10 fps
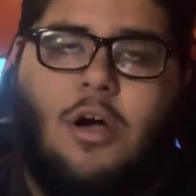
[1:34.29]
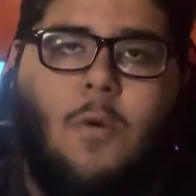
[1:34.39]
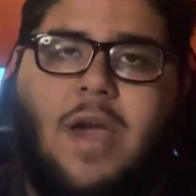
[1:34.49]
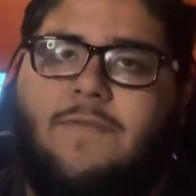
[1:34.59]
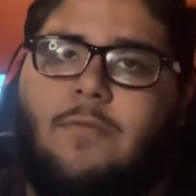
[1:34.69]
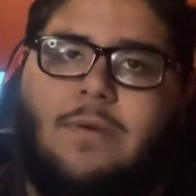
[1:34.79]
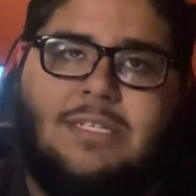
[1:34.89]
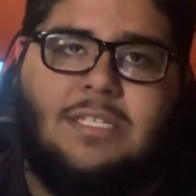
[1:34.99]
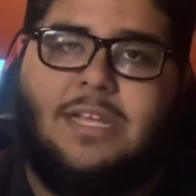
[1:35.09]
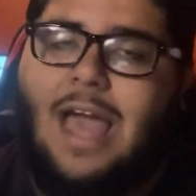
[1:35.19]
away from
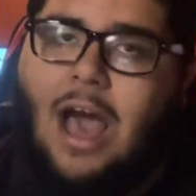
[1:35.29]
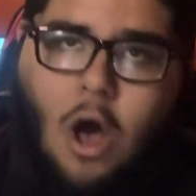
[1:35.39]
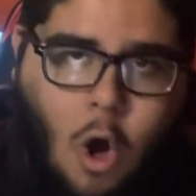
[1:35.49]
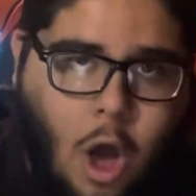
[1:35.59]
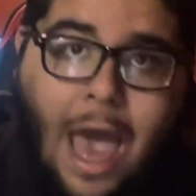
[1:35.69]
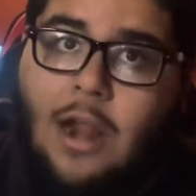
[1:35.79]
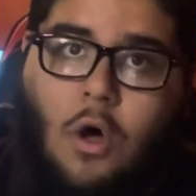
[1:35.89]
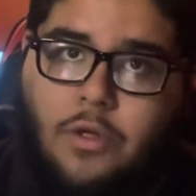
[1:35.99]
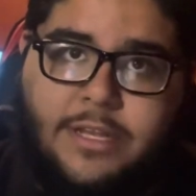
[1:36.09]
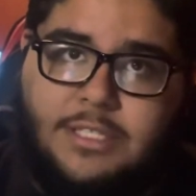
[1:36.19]
wrestling at
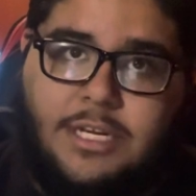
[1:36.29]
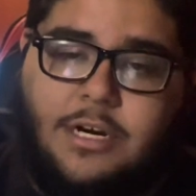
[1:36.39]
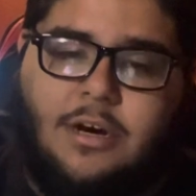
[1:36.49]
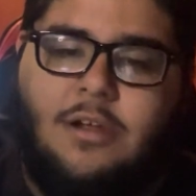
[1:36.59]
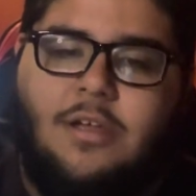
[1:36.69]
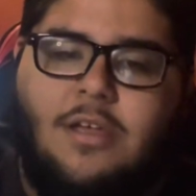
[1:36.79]
all this year.